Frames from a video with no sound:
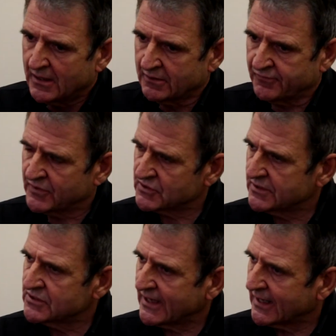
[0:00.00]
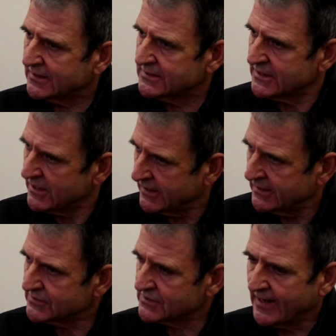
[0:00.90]
The first and second
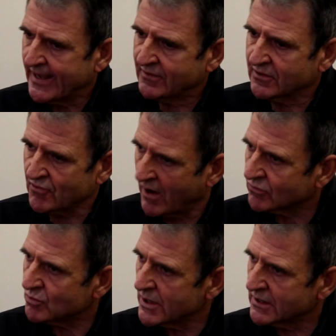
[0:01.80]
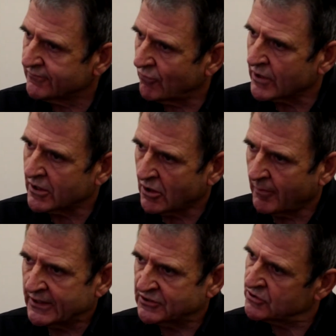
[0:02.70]
years lay the groundwork for
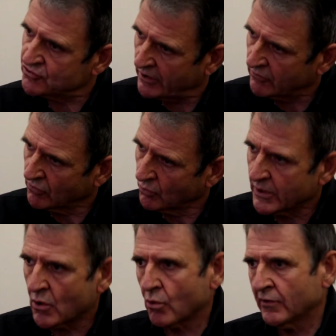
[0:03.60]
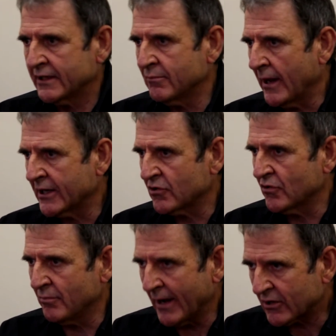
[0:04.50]
economics in general. We call that micro
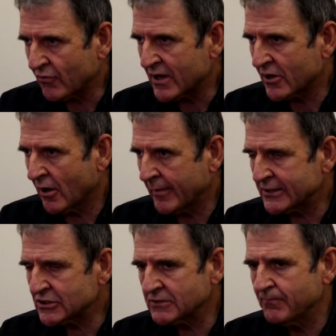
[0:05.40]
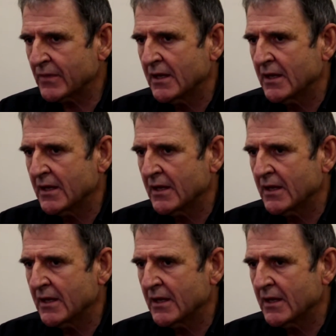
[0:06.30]
and macroeconomics.